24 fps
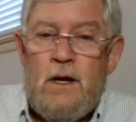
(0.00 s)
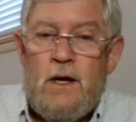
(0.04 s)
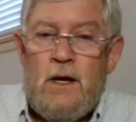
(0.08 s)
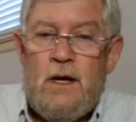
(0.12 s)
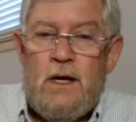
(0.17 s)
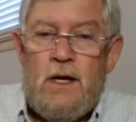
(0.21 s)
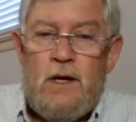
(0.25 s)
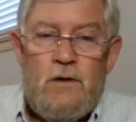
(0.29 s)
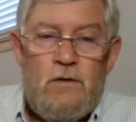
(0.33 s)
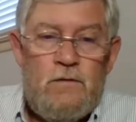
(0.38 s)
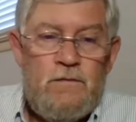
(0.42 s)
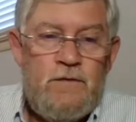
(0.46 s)

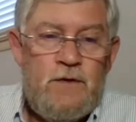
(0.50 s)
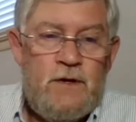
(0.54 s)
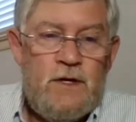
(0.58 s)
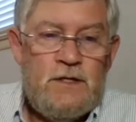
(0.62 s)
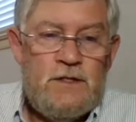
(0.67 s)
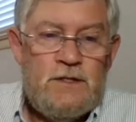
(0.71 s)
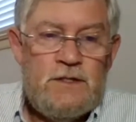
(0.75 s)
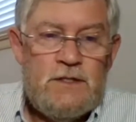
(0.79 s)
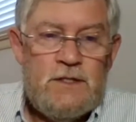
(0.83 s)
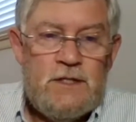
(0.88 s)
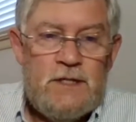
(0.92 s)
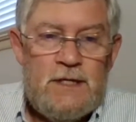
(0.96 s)
Hello,
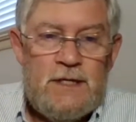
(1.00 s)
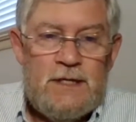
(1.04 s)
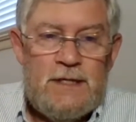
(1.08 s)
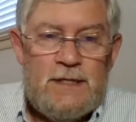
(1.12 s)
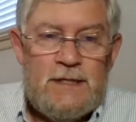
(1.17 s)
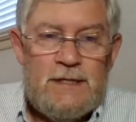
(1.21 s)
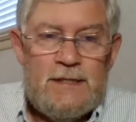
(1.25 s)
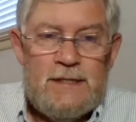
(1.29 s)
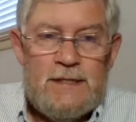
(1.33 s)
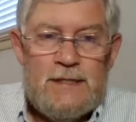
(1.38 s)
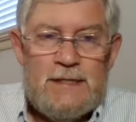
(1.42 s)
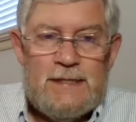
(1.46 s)
friends.
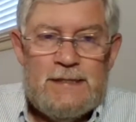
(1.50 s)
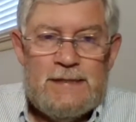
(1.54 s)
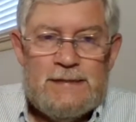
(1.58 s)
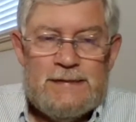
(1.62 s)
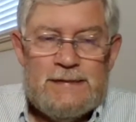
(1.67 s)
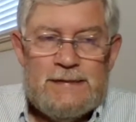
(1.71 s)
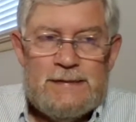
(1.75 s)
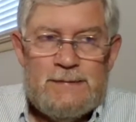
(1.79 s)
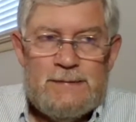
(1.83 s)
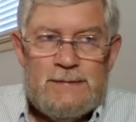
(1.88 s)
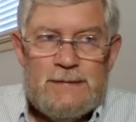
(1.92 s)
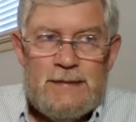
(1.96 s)

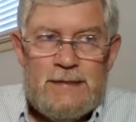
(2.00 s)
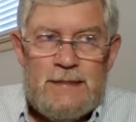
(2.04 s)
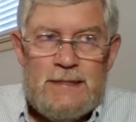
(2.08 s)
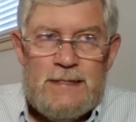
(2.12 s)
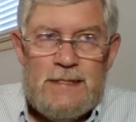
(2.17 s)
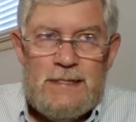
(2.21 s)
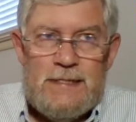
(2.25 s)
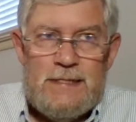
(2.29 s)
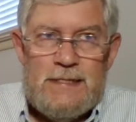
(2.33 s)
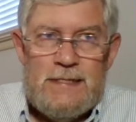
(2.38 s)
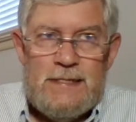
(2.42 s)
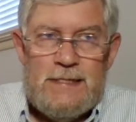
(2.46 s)

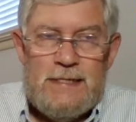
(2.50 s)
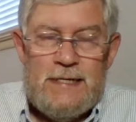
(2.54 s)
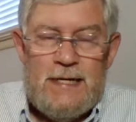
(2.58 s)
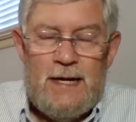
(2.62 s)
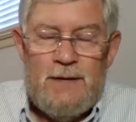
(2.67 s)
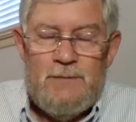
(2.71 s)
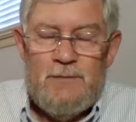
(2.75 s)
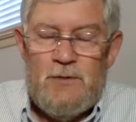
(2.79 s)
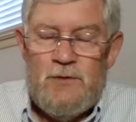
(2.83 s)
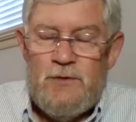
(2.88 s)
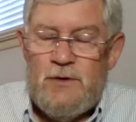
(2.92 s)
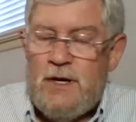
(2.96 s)

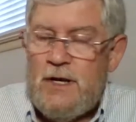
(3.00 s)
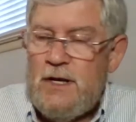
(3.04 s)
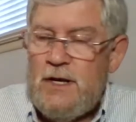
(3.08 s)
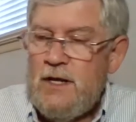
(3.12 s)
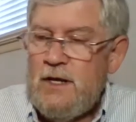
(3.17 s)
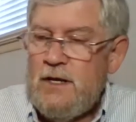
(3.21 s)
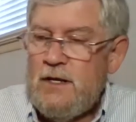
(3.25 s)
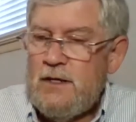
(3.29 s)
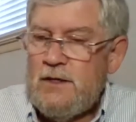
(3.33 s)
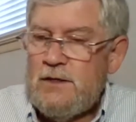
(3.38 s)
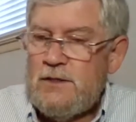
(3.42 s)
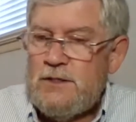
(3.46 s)
I'm
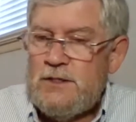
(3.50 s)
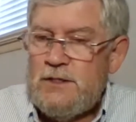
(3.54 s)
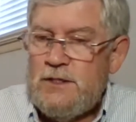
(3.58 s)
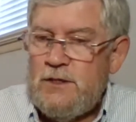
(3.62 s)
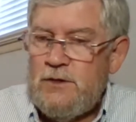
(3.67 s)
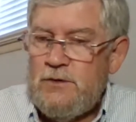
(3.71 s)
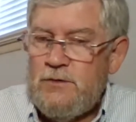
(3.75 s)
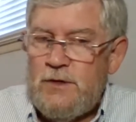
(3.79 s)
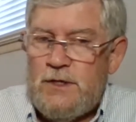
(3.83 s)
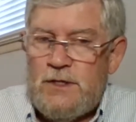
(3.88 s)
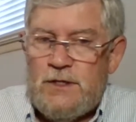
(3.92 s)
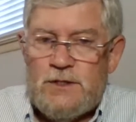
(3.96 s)
creating a
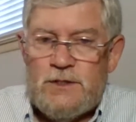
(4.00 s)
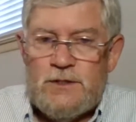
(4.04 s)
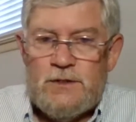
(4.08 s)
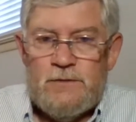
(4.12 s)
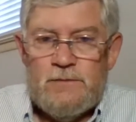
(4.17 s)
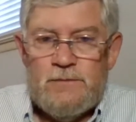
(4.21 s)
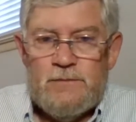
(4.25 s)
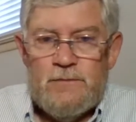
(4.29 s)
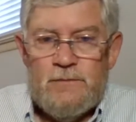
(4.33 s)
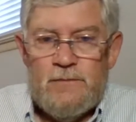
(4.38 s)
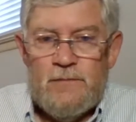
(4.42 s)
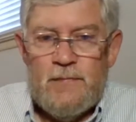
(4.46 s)
series
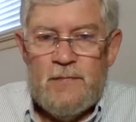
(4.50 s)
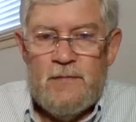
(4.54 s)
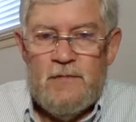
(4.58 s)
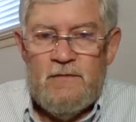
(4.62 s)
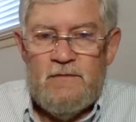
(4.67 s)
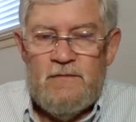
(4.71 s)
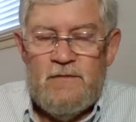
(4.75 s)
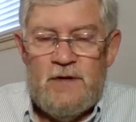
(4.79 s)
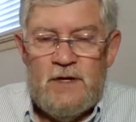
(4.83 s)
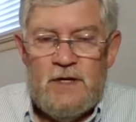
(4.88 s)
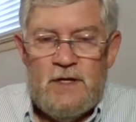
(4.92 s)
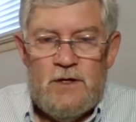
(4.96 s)
of
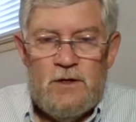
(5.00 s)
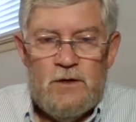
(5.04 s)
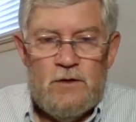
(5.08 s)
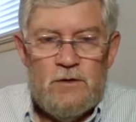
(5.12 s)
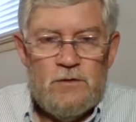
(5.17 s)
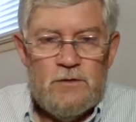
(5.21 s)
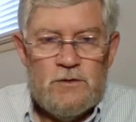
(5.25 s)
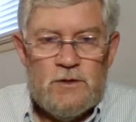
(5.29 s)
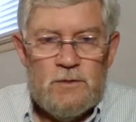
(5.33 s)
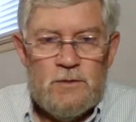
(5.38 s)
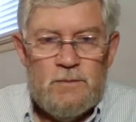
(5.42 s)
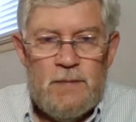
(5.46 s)

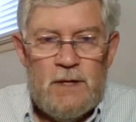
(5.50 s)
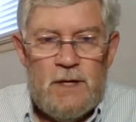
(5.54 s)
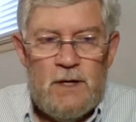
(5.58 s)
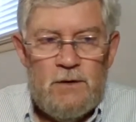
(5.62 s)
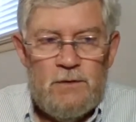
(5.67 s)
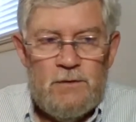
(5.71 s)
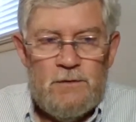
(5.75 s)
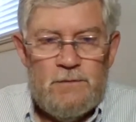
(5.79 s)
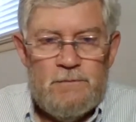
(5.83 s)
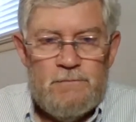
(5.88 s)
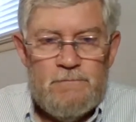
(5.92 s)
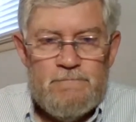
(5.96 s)
videos
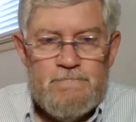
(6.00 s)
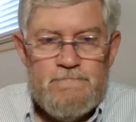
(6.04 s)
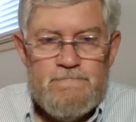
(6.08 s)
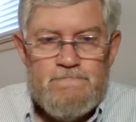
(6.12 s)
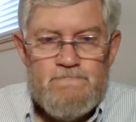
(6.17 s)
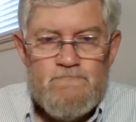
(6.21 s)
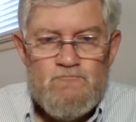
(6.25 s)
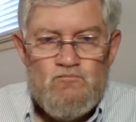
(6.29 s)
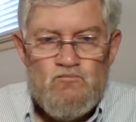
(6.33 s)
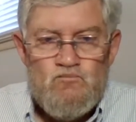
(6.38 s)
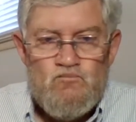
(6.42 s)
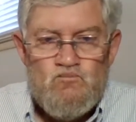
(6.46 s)
about
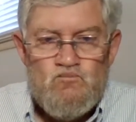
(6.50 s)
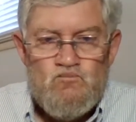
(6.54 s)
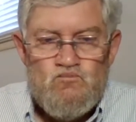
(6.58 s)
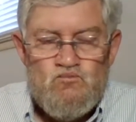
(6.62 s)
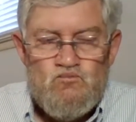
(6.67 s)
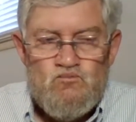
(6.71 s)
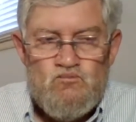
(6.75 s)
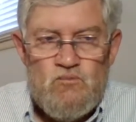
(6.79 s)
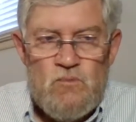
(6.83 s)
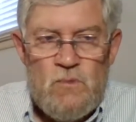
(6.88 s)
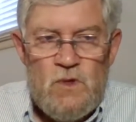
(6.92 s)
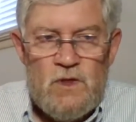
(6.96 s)

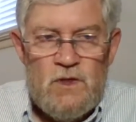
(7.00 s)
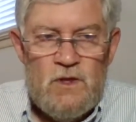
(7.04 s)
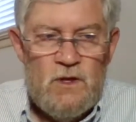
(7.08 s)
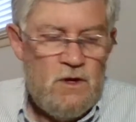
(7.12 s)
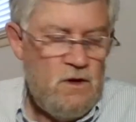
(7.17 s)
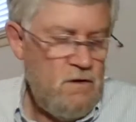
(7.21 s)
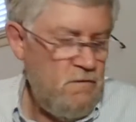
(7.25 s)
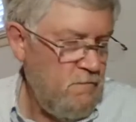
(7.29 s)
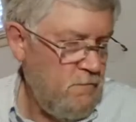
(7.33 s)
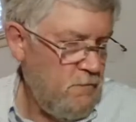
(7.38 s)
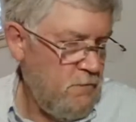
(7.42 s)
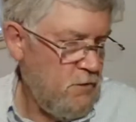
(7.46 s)
the
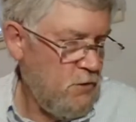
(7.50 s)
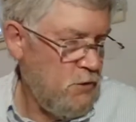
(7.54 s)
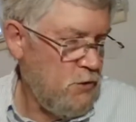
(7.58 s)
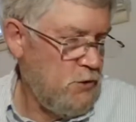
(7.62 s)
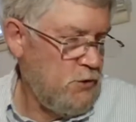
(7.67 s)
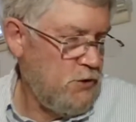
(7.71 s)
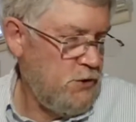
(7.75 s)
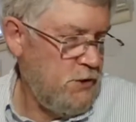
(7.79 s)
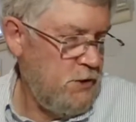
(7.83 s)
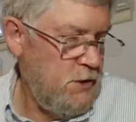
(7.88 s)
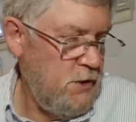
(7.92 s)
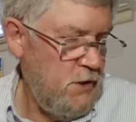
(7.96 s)

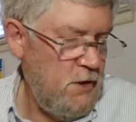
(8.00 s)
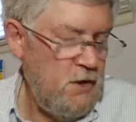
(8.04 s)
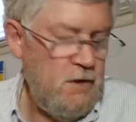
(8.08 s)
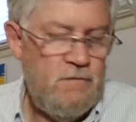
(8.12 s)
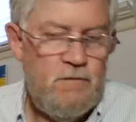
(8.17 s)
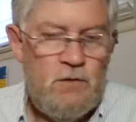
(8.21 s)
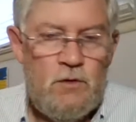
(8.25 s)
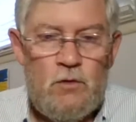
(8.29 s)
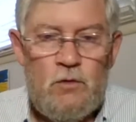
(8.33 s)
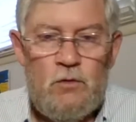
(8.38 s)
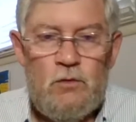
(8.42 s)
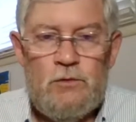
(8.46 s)
conversion of
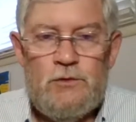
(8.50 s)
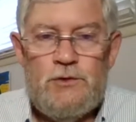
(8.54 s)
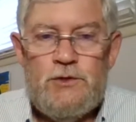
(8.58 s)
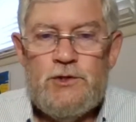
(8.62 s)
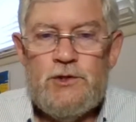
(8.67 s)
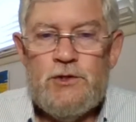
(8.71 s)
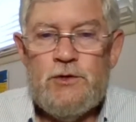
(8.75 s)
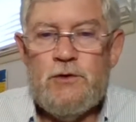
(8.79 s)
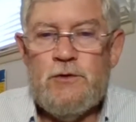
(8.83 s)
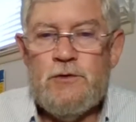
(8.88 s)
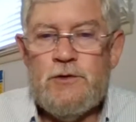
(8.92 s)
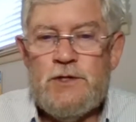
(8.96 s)
an old
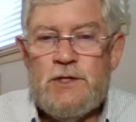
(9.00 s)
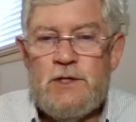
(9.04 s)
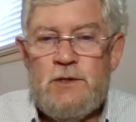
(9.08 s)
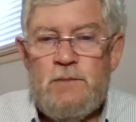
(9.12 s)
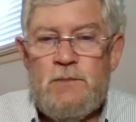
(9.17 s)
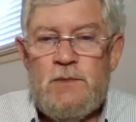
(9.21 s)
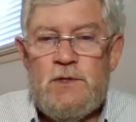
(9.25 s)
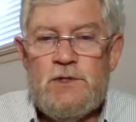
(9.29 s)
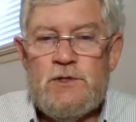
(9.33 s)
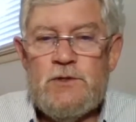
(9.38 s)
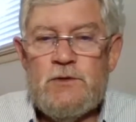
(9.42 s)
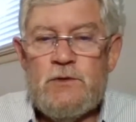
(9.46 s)
church in
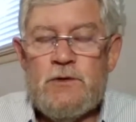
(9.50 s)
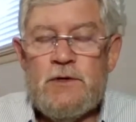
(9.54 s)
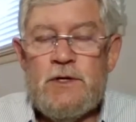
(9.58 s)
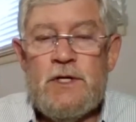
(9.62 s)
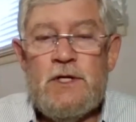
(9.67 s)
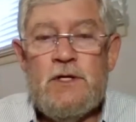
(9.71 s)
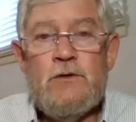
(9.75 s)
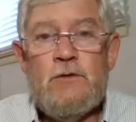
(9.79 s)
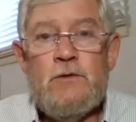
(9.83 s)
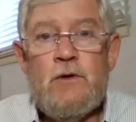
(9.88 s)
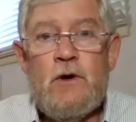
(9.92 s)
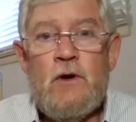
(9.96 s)
Missouri
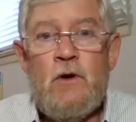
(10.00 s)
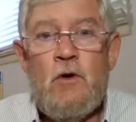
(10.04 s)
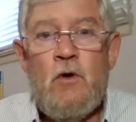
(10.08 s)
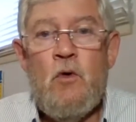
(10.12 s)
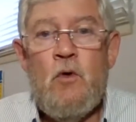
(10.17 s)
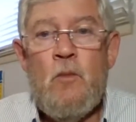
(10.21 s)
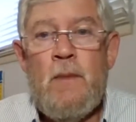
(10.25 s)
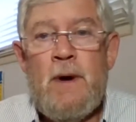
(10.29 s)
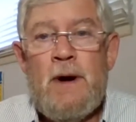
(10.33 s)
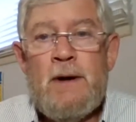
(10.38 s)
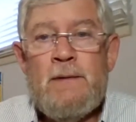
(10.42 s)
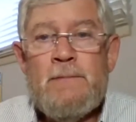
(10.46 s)
into a home.